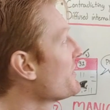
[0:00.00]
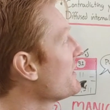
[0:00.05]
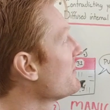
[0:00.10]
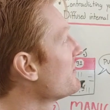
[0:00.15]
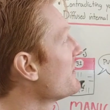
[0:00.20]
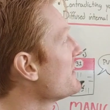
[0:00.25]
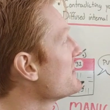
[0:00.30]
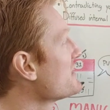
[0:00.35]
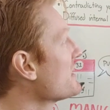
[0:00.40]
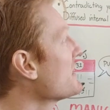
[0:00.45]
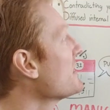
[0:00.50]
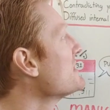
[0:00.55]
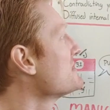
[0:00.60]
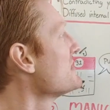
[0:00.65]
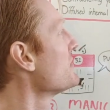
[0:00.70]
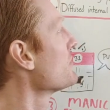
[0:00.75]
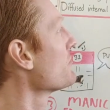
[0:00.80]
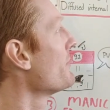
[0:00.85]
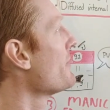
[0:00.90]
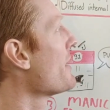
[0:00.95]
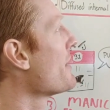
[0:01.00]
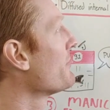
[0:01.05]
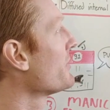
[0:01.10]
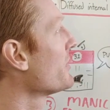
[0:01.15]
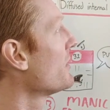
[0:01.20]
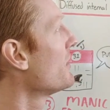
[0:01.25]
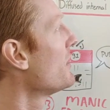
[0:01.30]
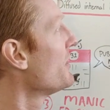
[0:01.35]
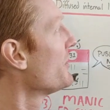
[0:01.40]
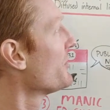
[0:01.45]
that's easy to
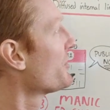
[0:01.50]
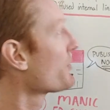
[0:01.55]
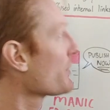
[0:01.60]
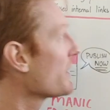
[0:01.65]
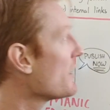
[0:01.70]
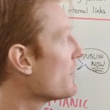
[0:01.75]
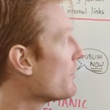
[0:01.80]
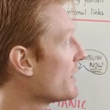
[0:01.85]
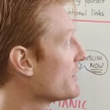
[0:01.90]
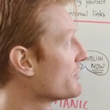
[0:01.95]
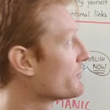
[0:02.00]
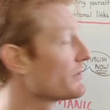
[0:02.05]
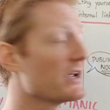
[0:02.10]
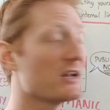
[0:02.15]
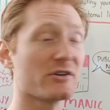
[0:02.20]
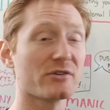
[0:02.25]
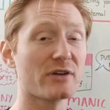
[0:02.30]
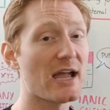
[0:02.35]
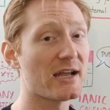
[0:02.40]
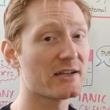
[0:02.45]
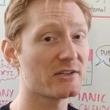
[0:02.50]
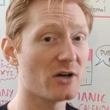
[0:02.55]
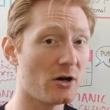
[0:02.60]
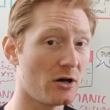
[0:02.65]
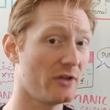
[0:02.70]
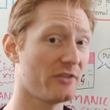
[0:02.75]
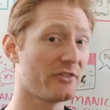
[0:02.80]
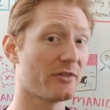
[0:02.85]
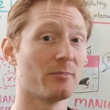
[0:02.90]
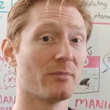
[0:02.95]
remember. 301 redirect
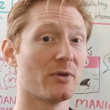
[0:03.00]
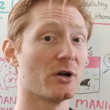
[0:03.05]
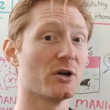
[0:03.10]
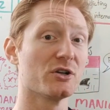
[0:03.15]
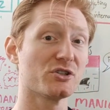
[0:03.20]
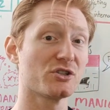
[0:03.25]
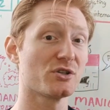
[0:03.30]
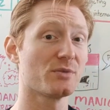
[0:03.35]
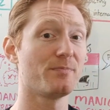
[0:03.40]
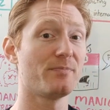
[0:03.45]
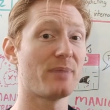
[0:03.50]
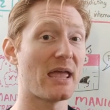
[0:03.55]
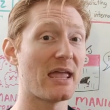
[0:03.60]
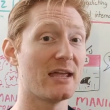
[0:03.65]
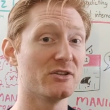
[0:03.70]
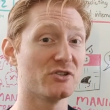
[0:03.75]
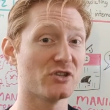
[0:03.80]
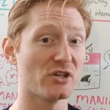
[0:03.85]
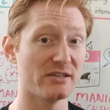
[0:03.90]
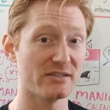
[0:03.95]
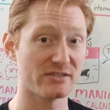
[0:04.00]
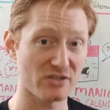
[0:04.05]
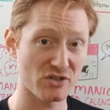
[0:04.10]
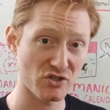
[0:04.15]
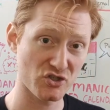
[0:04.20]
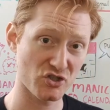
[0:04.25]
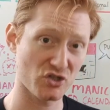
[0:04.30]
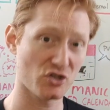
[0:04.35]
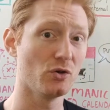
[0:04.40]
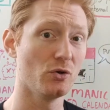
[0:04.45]
all the merged pages
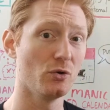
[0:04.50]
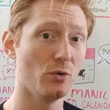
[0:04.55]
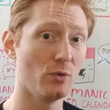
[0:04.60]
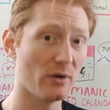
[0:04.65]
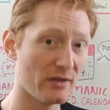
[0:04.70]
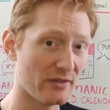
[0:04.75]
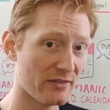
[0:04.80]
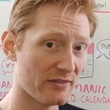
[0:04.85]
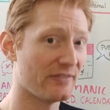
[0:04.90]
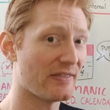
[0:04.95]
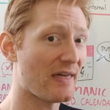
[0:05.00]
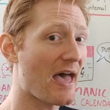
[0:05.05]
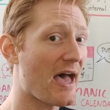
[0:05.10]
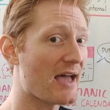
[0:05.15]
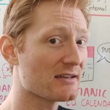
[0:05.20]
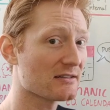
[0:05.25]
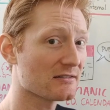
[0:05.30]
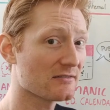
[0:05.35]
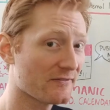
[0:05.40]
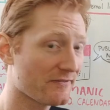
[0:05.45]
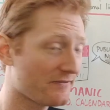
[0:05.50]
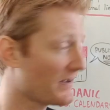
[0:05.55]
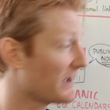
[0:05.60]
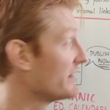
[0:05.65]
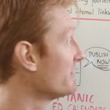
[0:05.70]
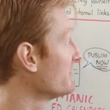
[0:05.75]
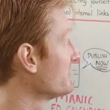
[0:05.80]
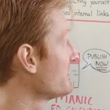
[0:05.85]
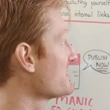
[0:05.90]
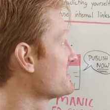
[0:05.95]
to that
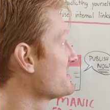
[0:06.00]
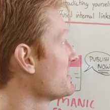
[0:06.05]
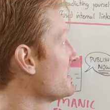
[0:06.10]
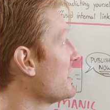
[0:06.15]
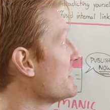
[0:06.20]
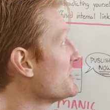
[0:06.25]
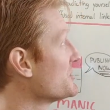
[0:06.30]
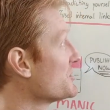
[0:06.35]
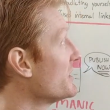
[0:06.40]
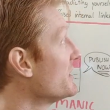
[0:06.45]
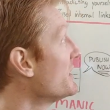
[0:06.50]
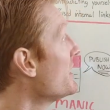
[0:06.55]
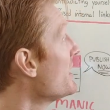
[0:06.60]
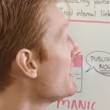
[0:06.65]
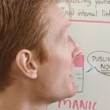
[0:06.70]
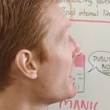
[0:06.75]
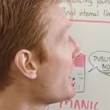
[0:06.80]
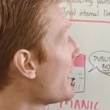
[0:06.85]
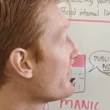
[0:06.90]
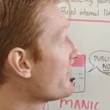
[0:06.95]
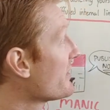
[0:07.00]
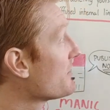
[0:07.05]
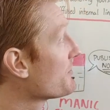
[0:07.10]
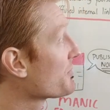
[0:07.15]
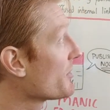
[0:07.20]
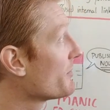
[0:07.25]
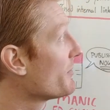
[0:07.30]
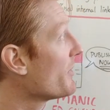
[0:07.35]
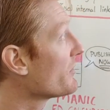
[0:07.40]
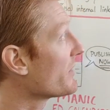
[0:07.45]
final destination, and then
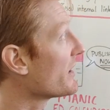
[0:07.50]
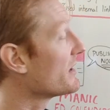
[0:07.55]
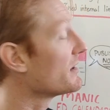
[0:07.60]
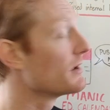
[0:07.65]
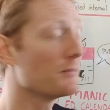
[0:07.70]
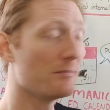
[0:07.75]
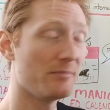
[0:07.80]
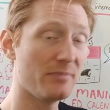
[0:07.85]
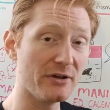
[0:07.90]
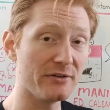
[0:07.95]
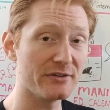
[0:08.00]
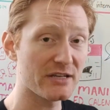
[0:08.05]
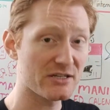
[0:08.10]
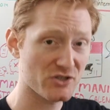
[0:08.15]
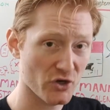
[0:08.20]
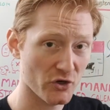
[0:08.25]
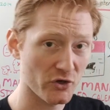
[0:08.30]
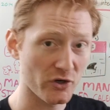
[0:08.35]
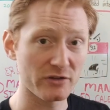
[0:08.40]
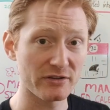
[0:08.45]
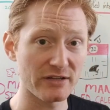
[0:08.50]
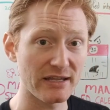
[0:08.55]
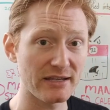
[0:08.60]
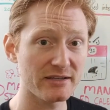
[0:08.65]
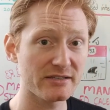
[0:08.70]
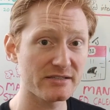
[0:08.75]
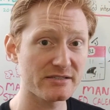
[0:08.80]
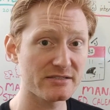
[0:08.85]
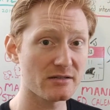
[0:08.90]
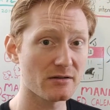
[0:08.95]
promote it. Build internal links